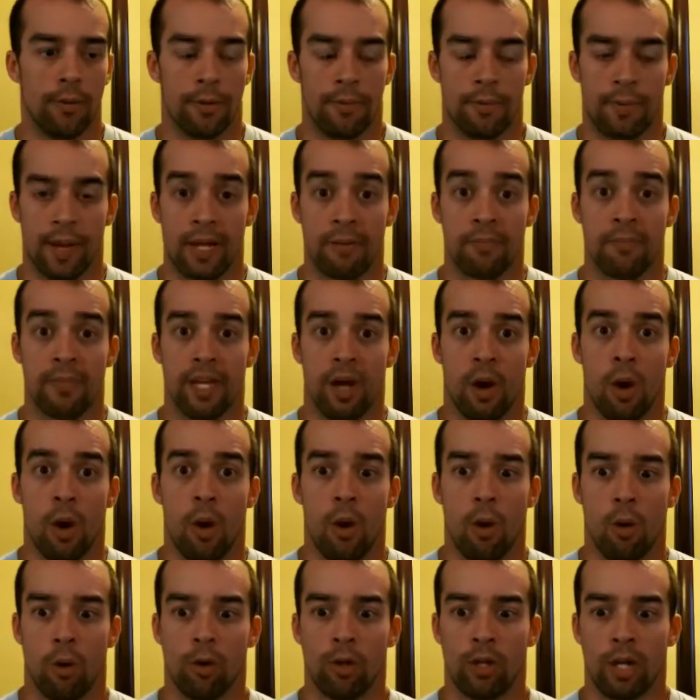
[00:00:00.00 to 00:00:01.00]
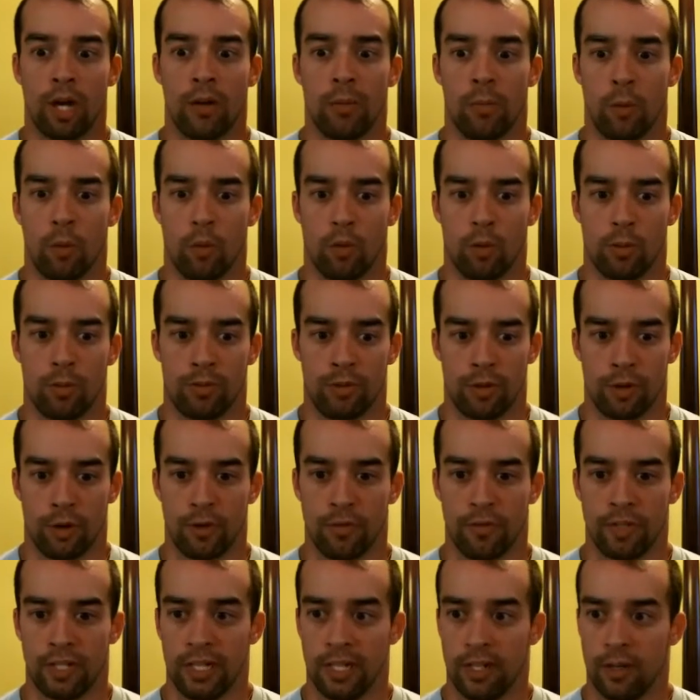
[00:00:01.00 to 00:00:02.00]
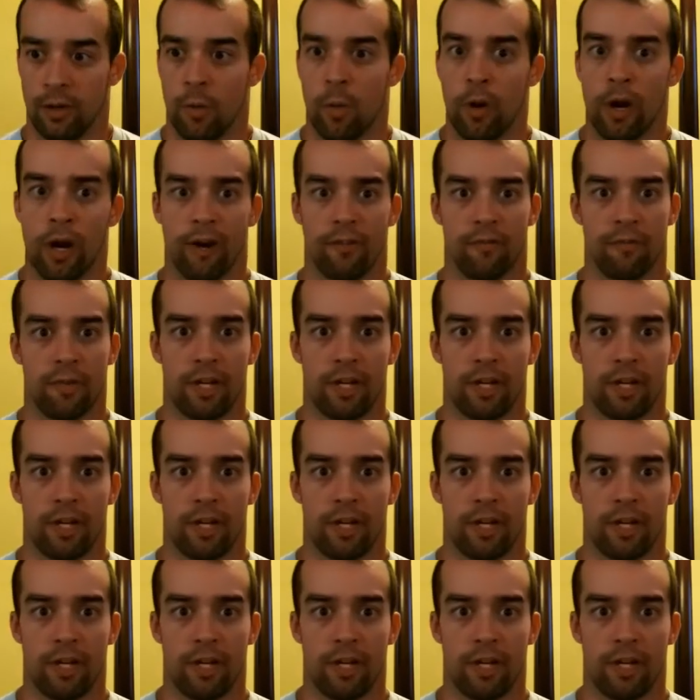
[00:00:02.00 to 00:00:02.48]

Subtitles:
It made me a whole lot more observant and aware